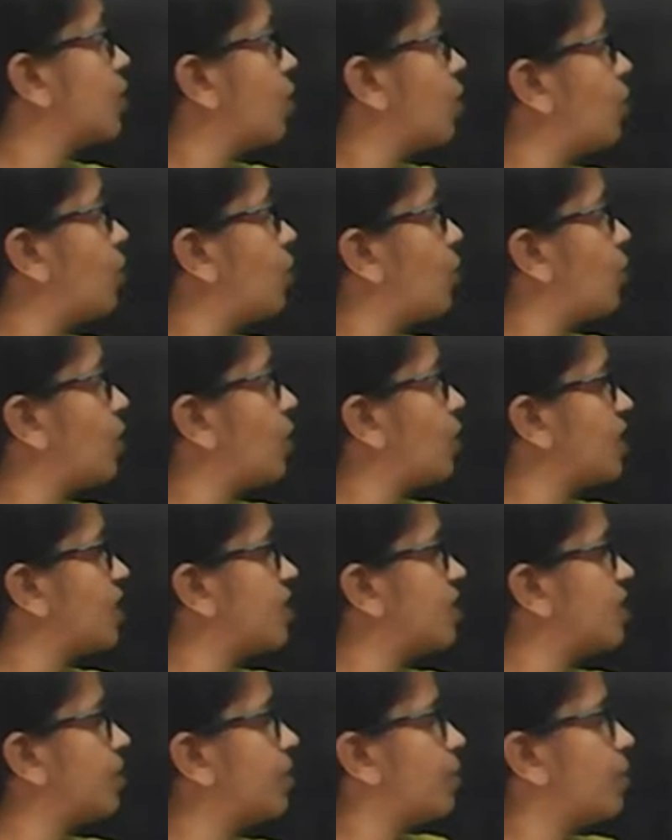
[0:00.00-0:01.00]
of
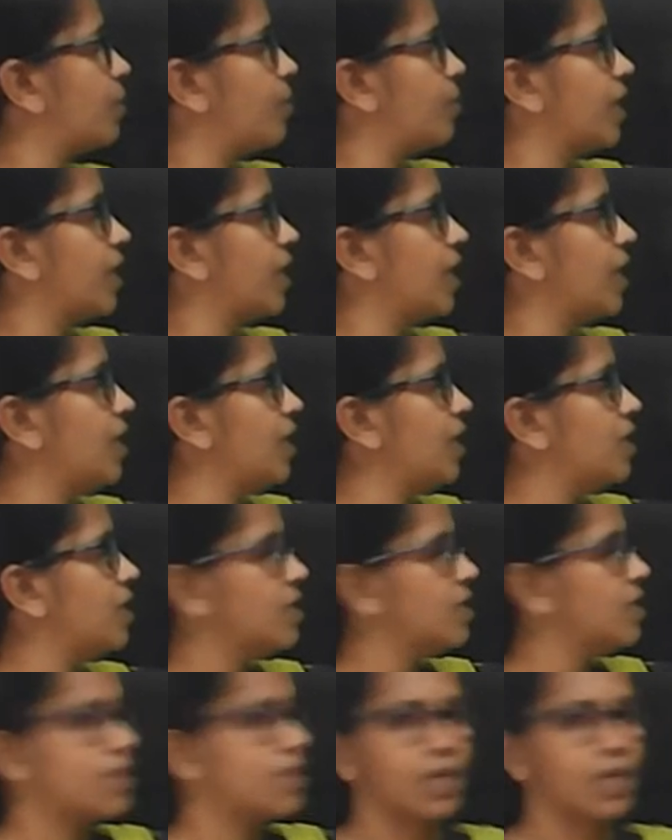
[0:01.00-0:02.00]
4-digit number by a
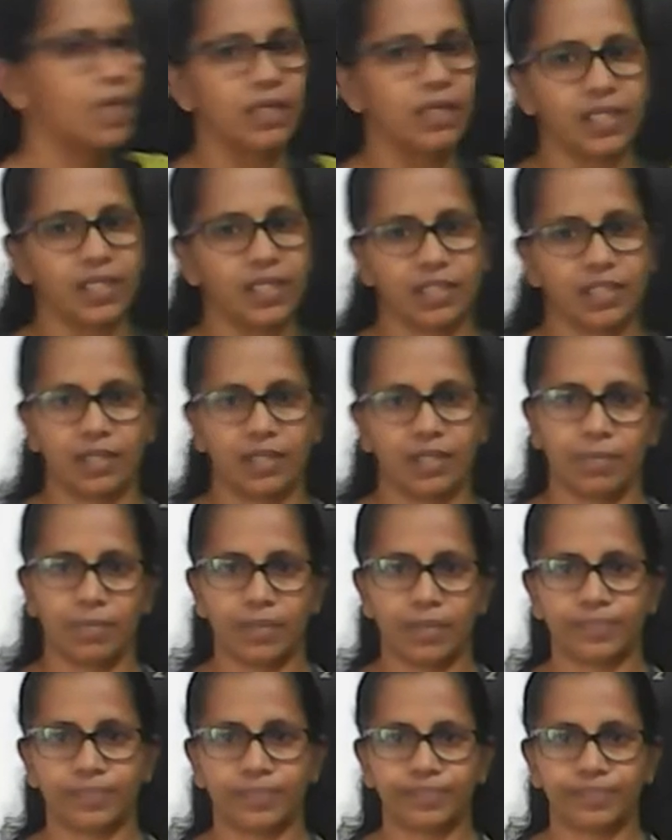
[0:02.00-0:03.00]
single digit number.
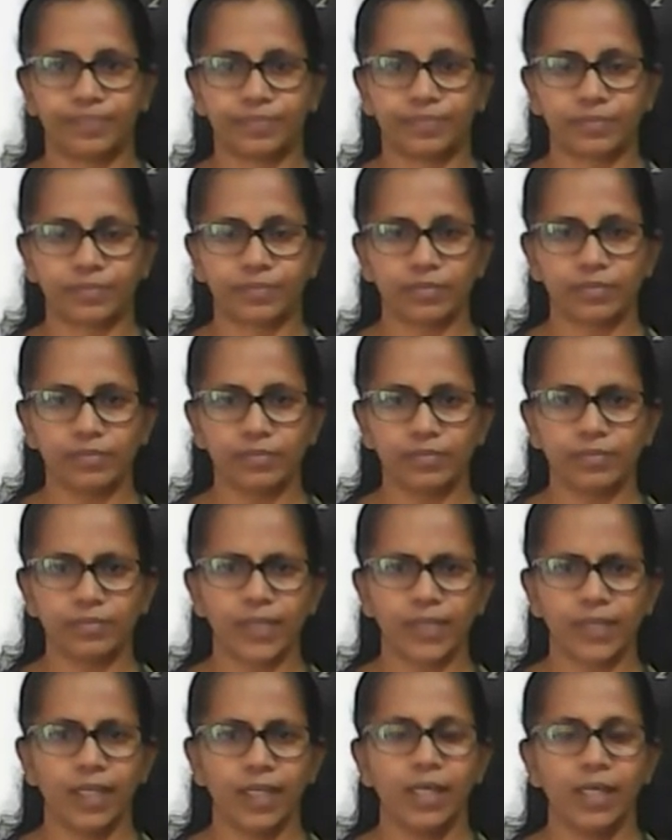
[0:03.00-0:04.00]

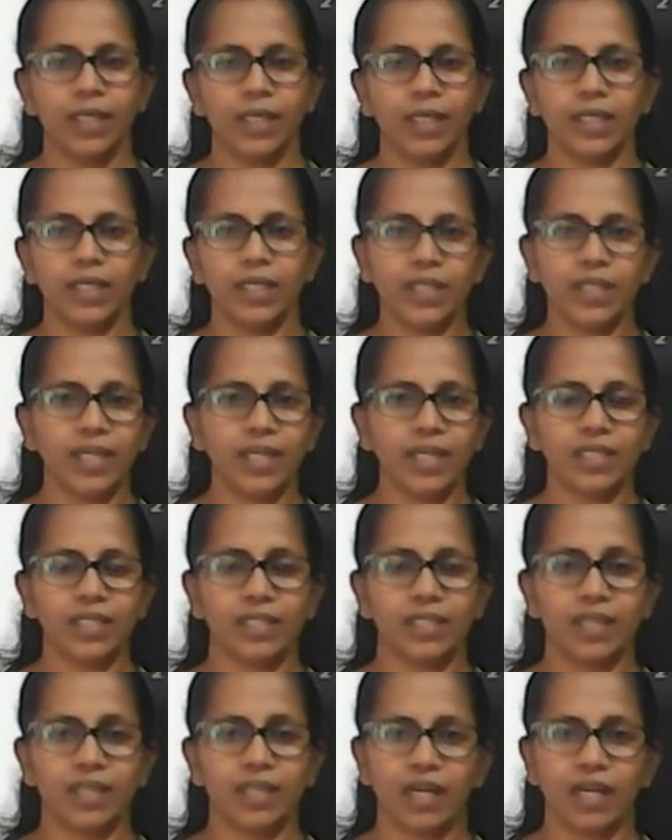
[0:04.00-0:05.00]
In that
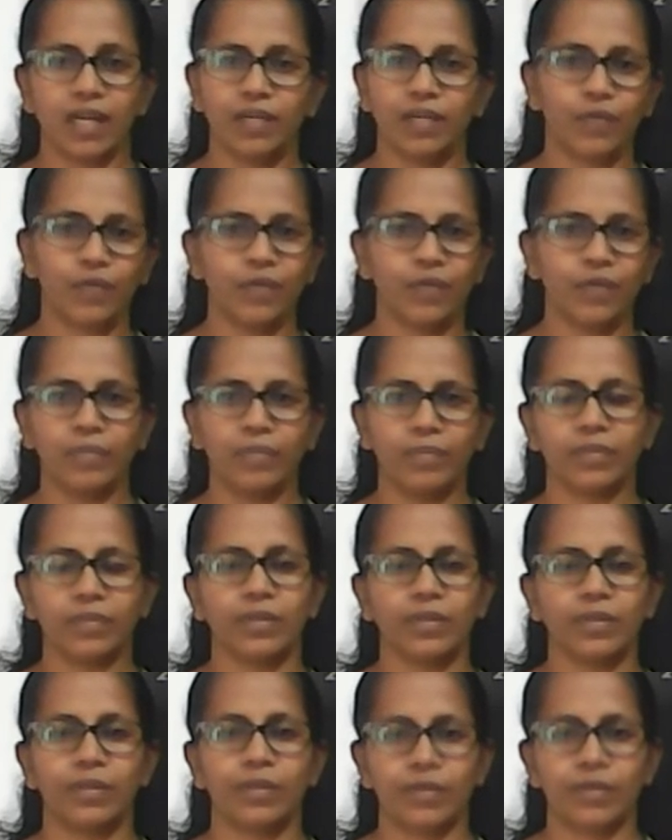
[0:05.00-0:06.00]
there are different
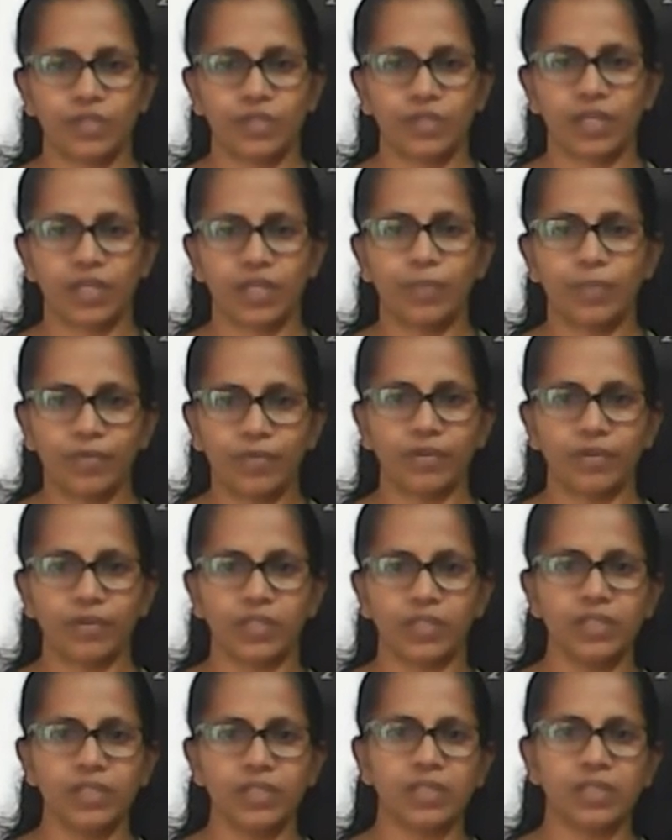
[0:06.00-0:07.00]
type of
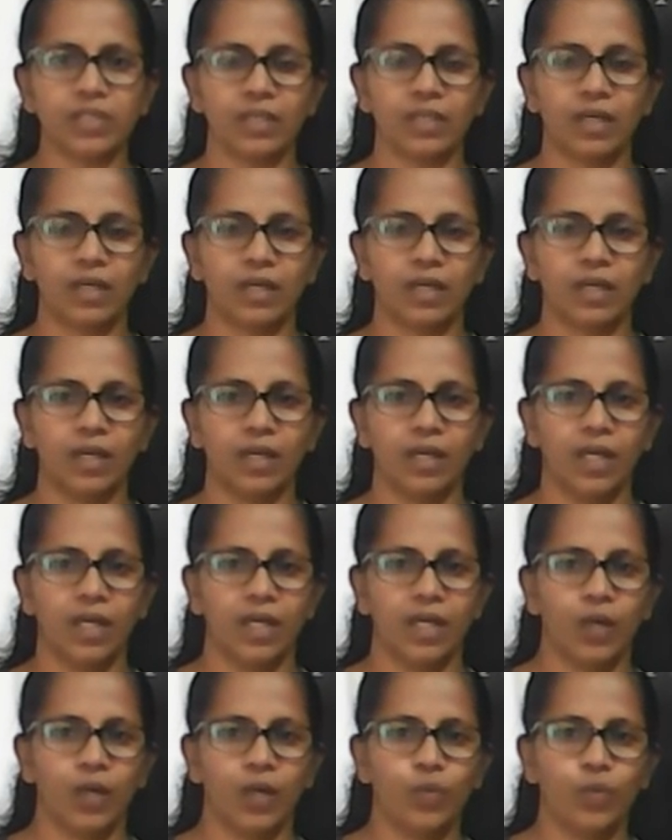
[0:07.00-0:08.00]
questions
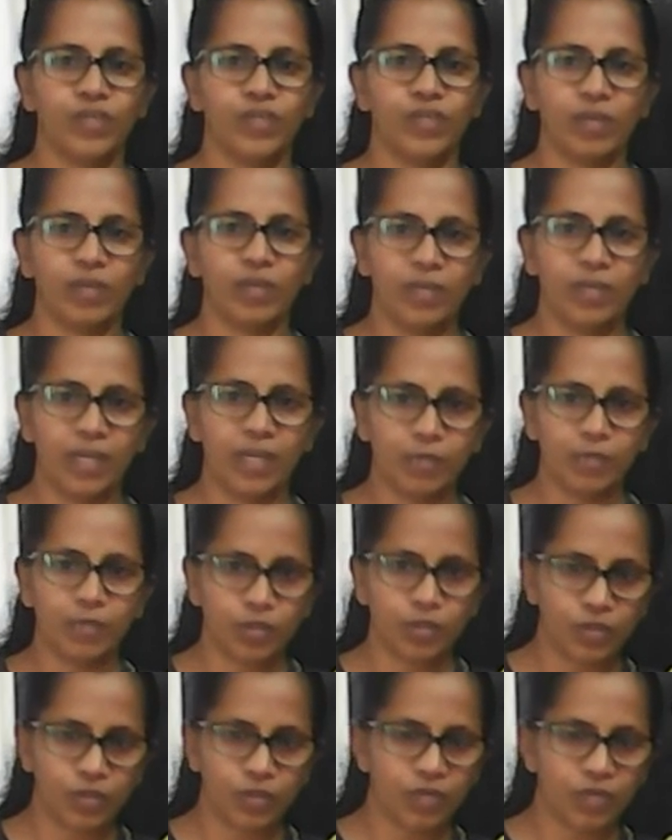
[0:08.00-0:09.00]
which will be able
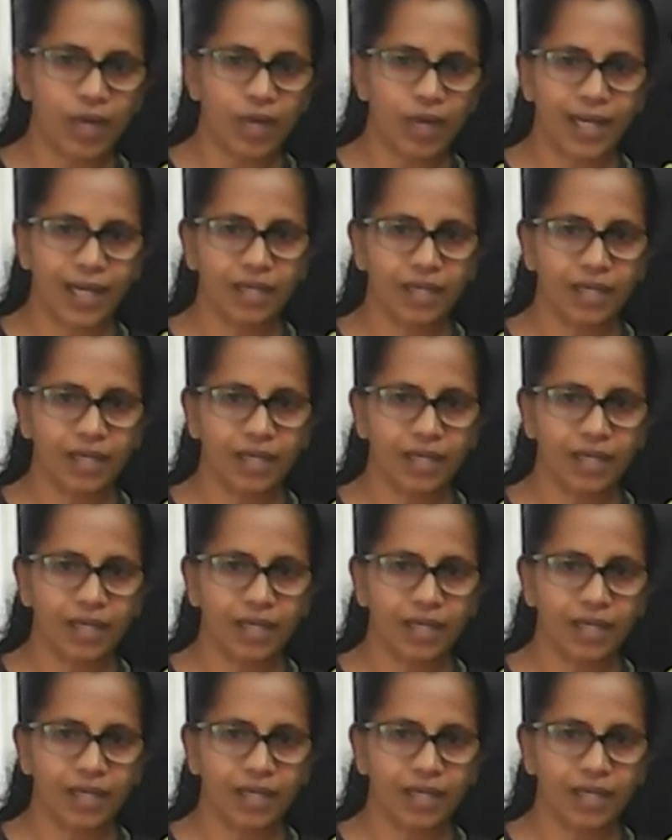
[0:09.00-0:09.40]
to divide,